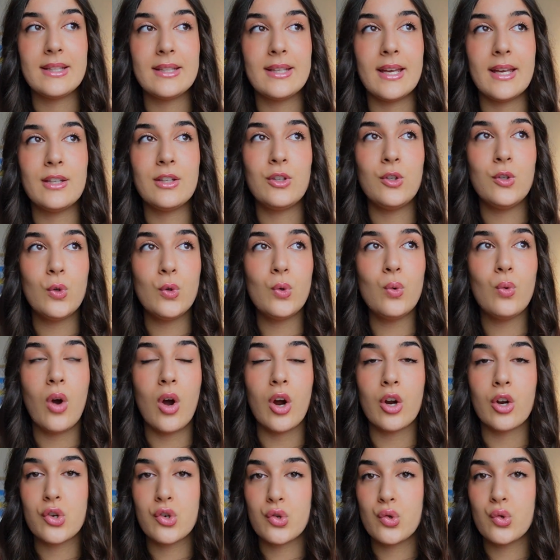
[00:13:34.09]
that you
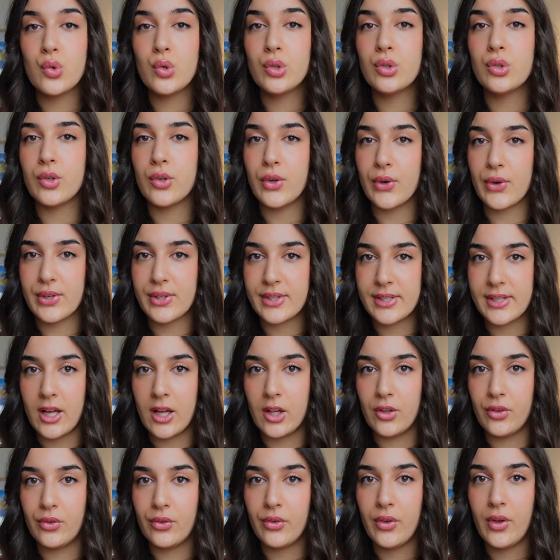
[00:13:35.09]
are true to
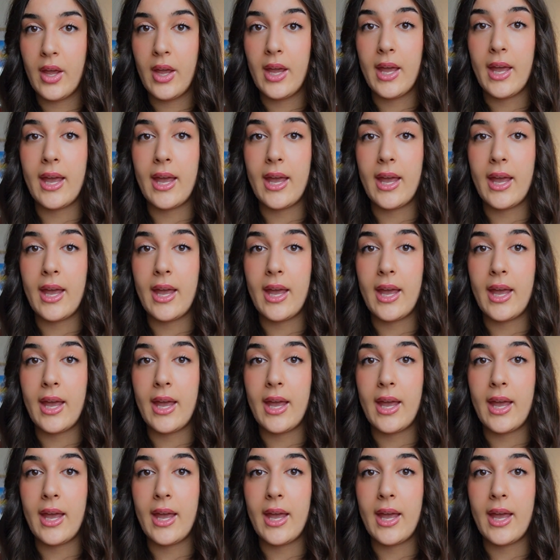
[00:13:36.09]
yourself,